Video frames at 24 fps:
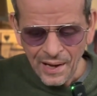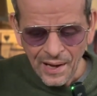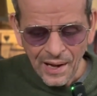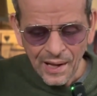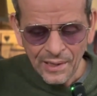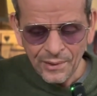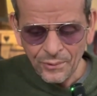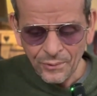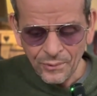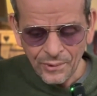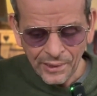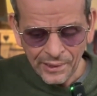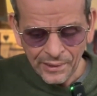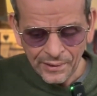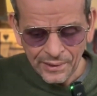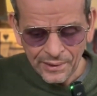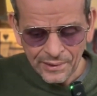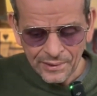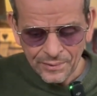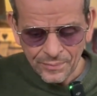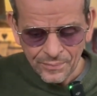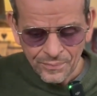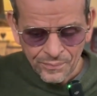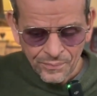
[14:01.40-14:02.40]
I don't like
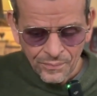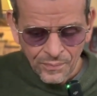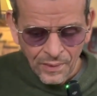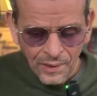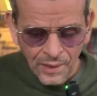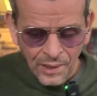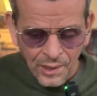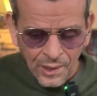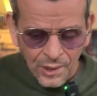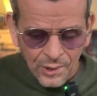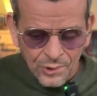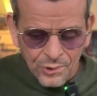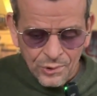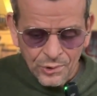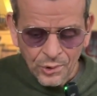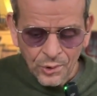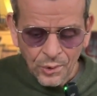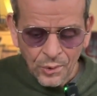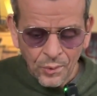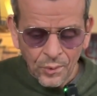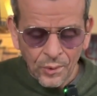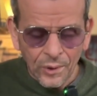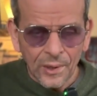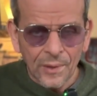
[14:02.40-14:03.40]
that.
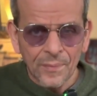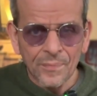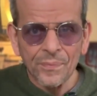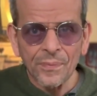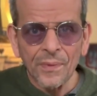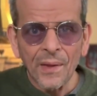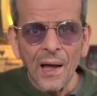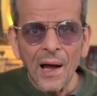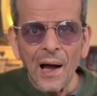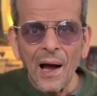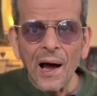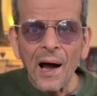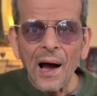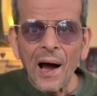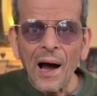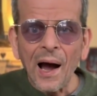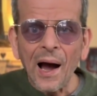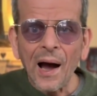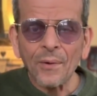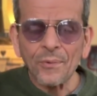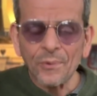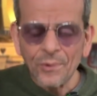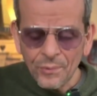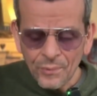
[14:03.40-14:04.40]
So
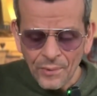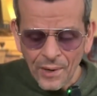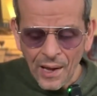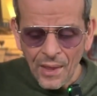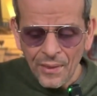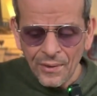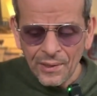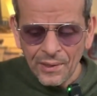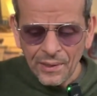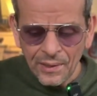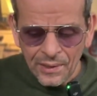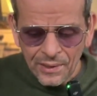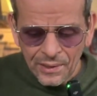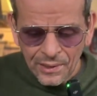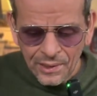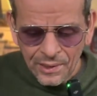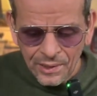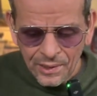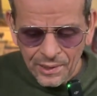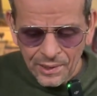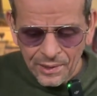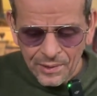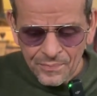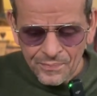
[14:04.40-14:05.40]
I would rather
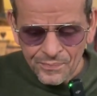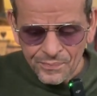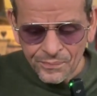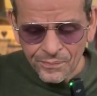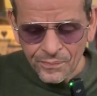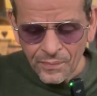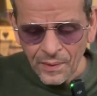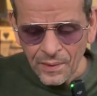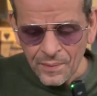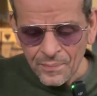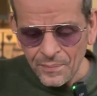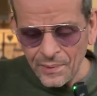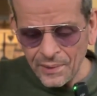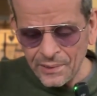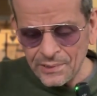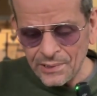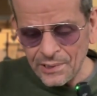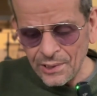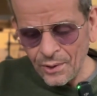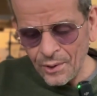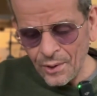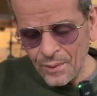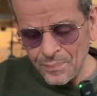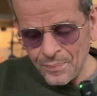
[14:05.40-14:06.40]
mix
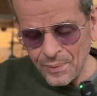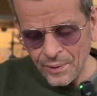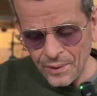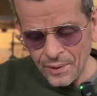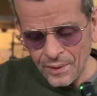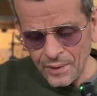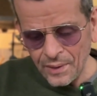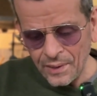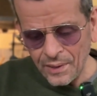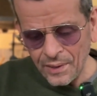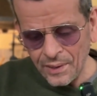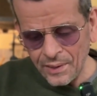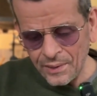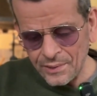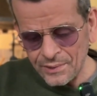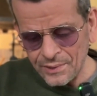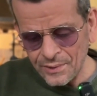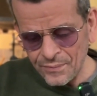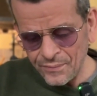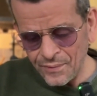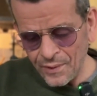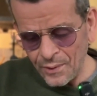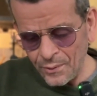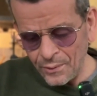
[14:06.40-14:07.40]
it up as
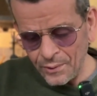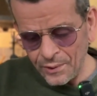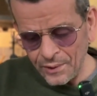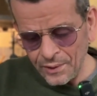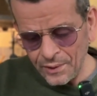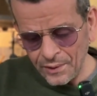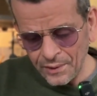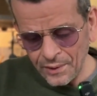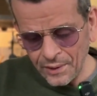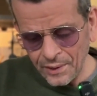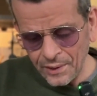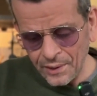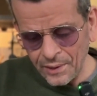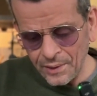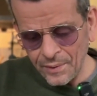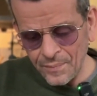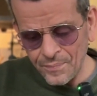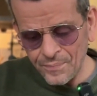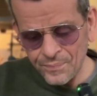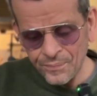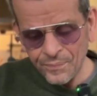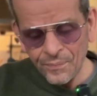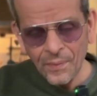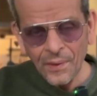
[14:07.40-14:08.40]
a very
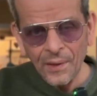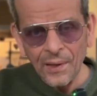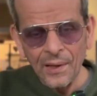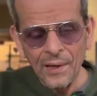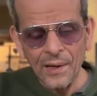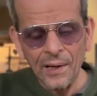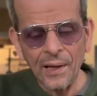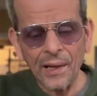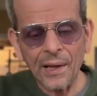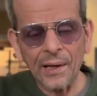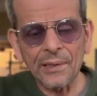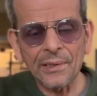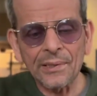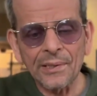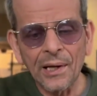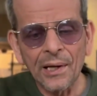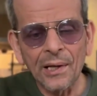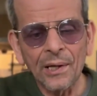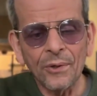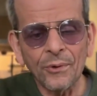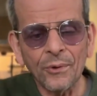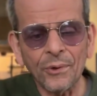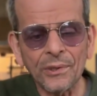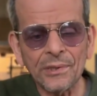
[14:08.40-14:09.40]
light.
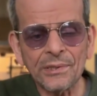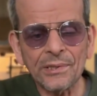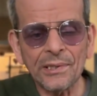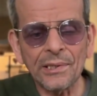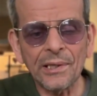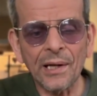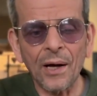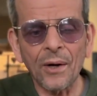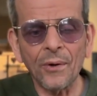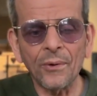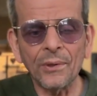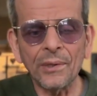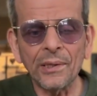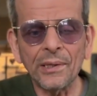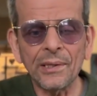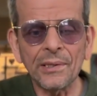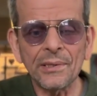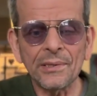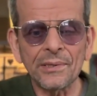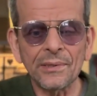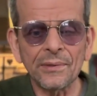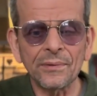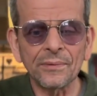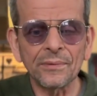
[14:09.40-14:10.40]
You can see now it
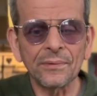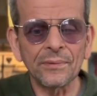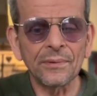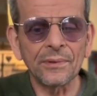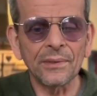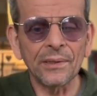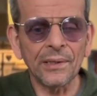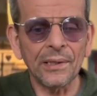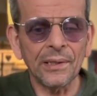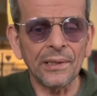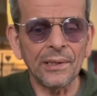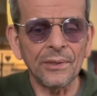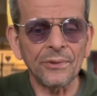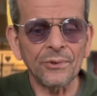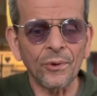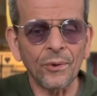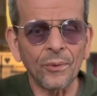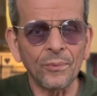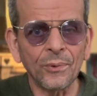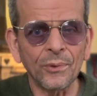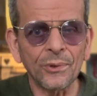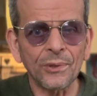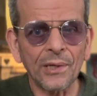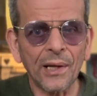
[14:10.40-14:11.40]
is
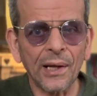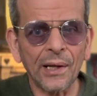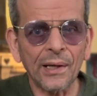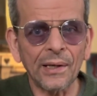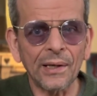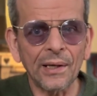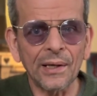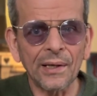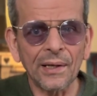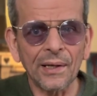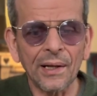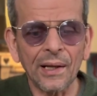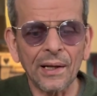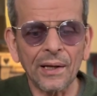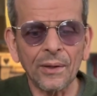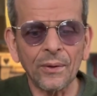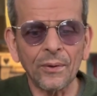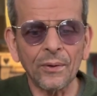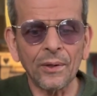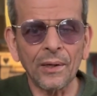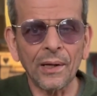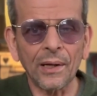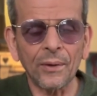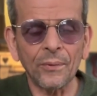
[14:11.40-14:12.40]
almost like
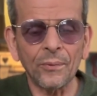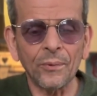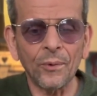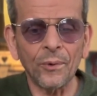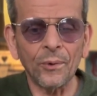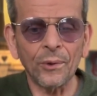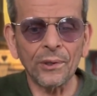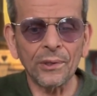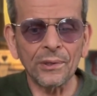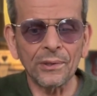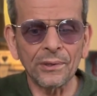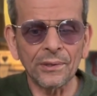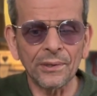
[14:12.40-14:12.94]
water.